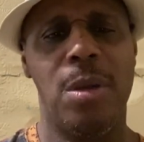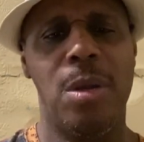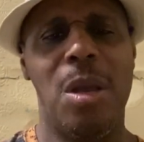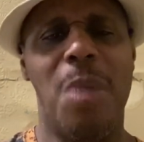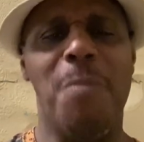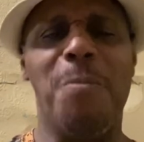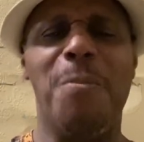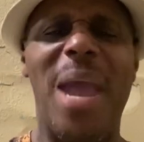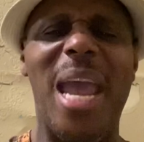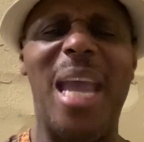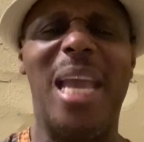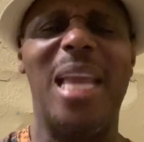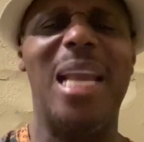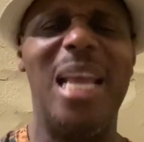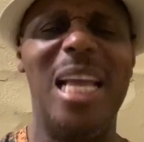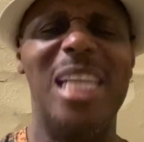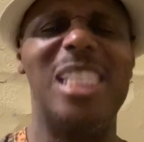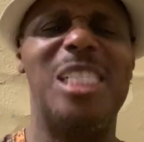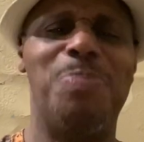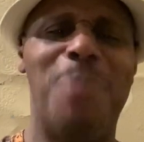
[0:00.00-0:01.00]
making
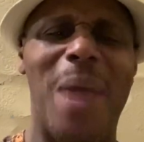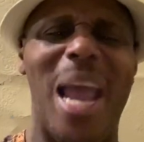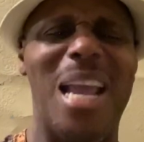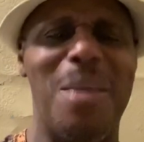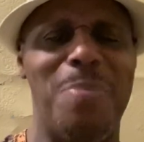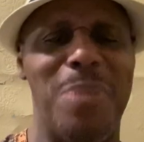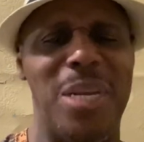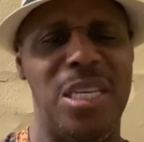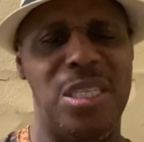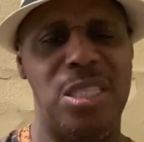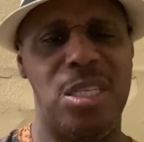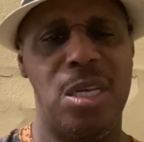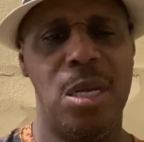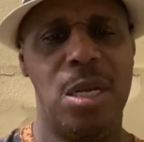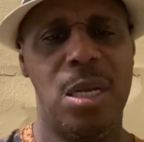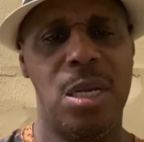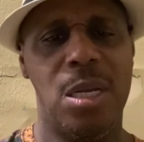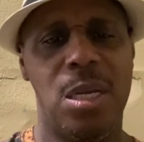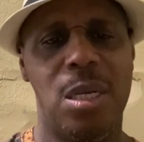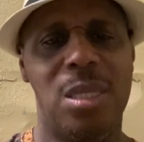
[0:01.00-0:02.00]
his babies.
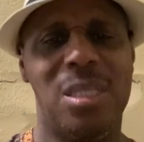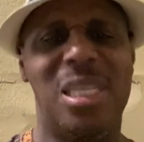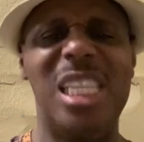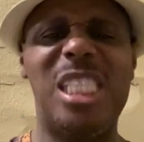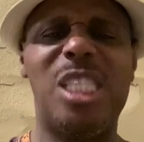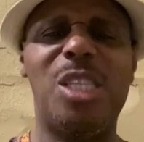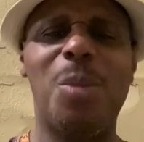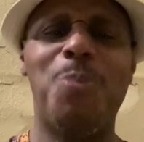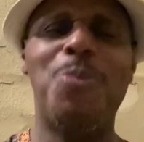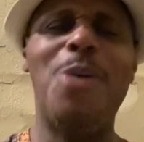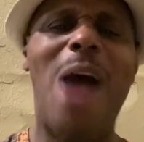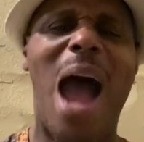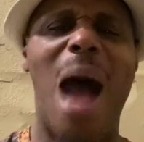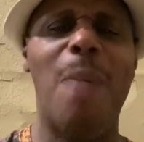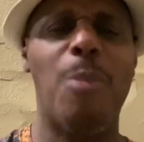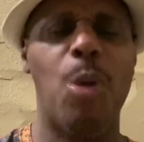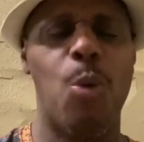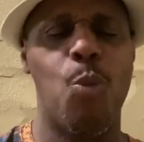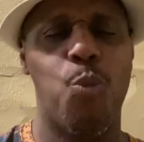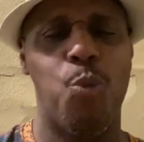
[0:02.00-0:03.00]
This the
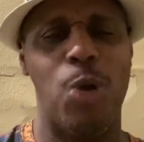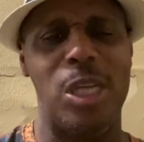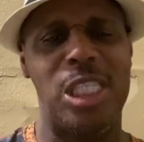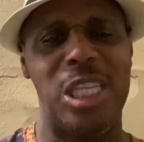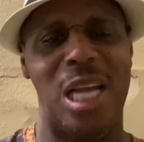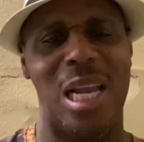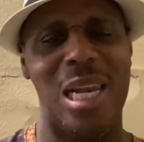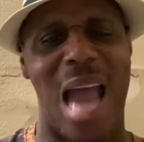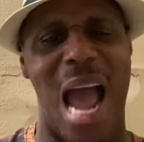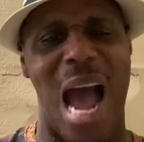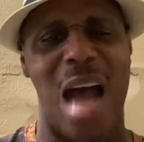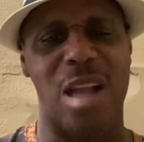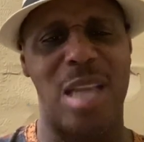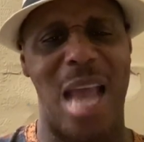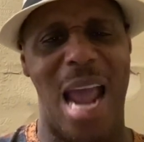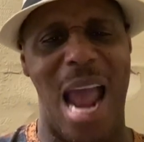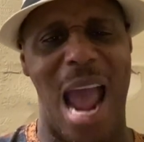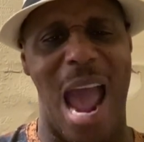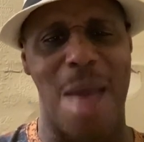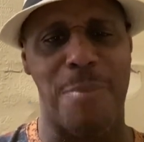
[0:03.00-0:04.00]
problem with what you're allowed to
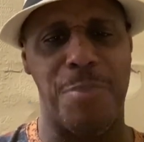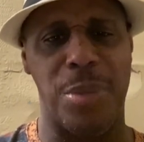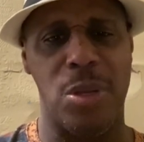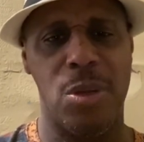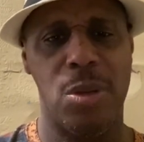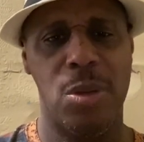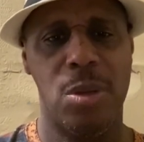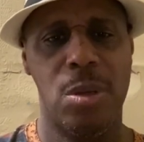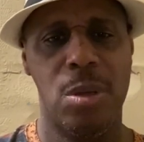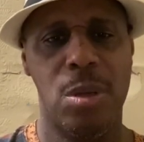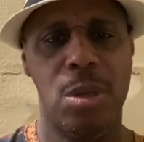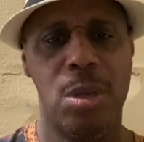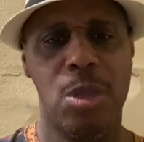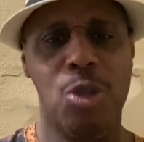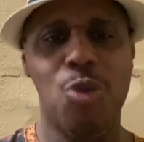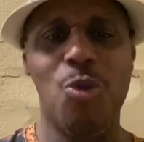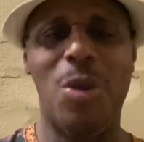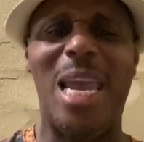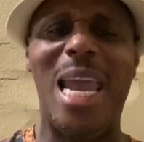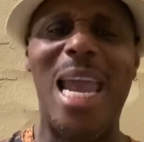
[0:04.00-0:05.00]
happen.
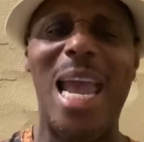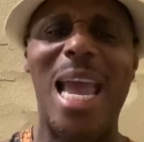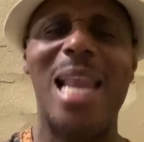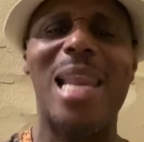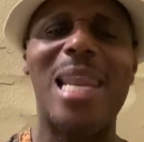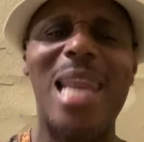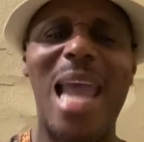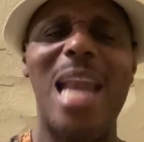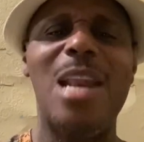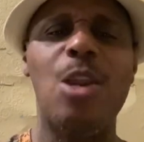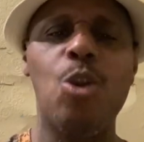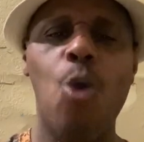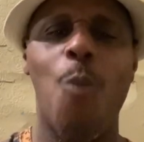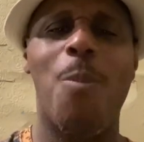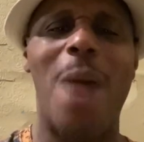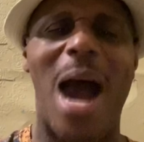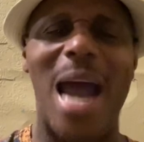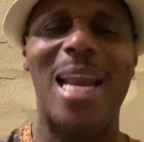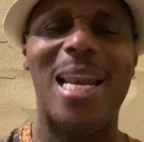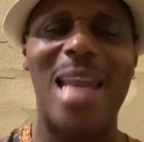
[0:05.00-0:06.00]
You can't let
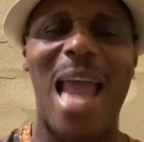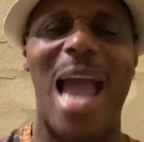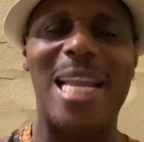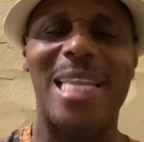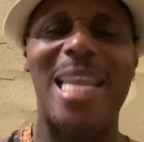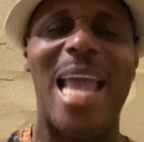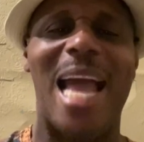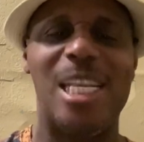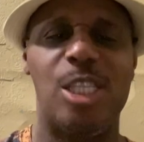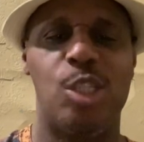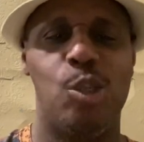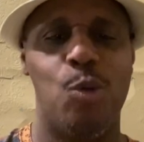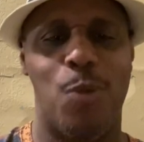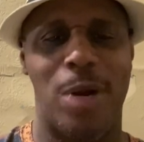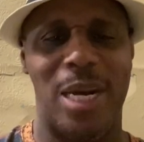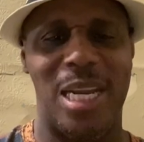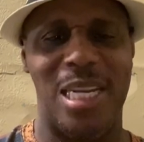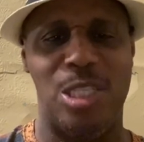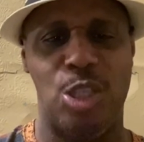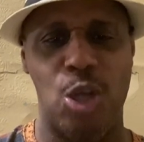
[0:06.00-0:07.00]
nobody like that do
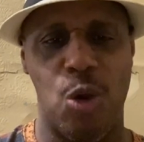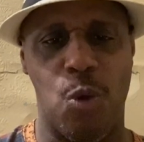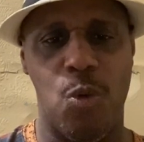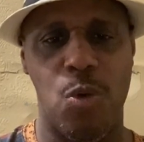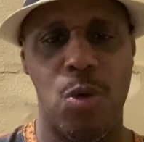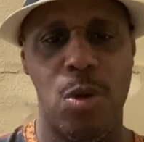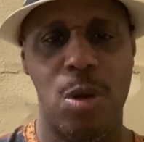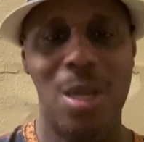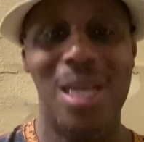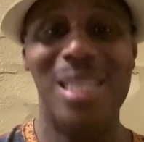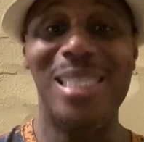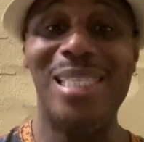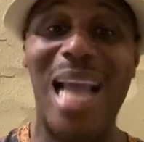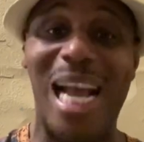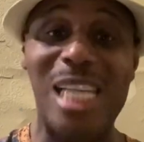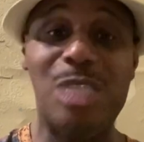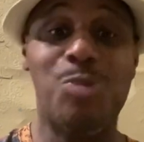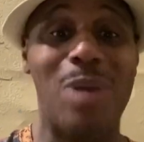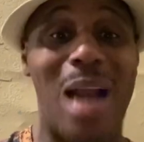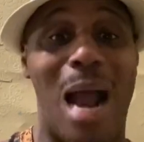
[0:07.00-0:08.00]
what he do.
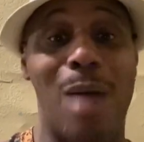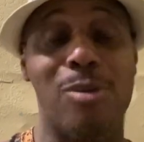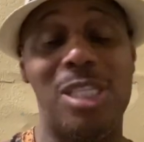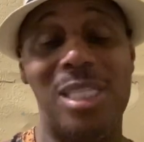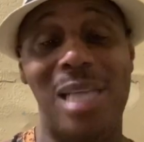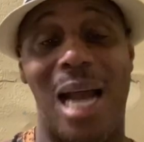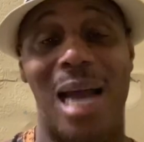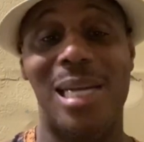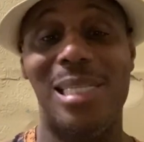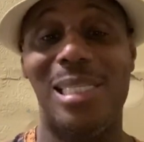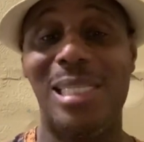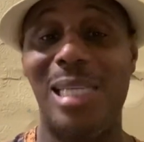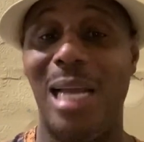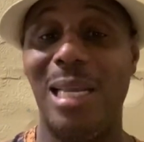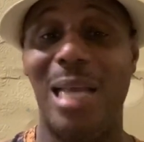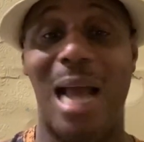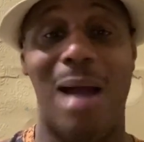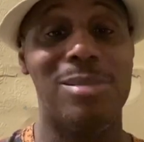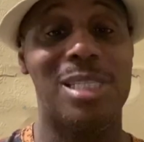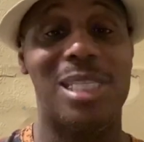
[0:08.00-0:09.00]
That's what I was trying to tell
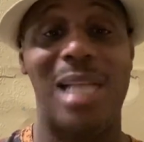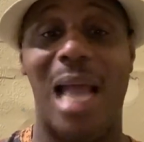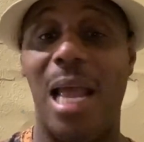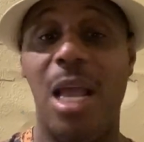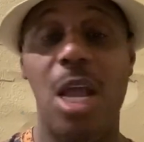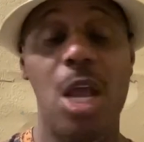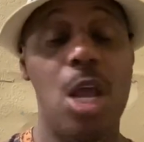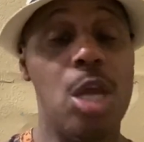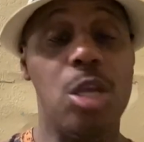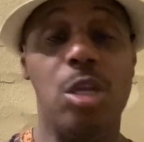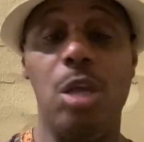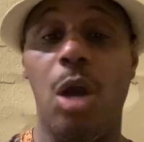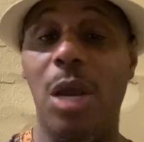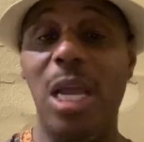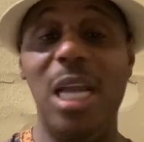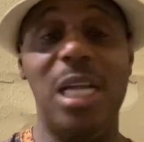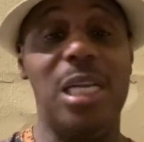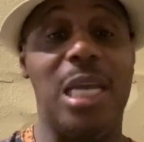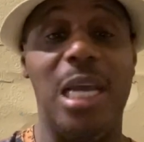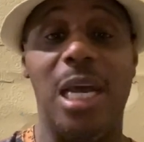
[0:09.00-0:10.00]
you. I was like, yo,
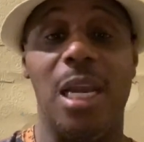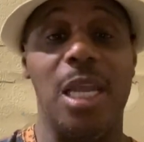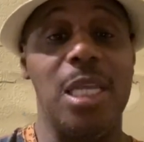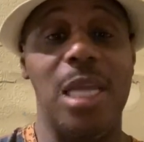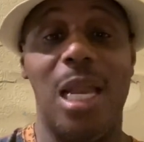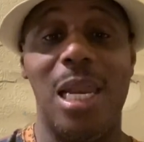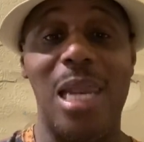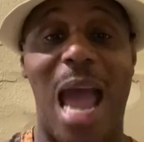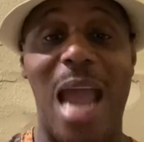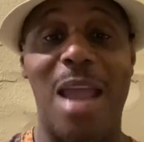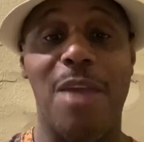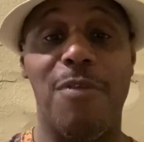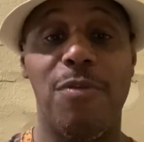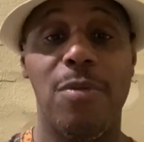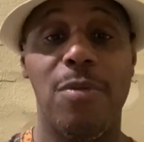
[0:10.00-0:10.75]
he's killing your life.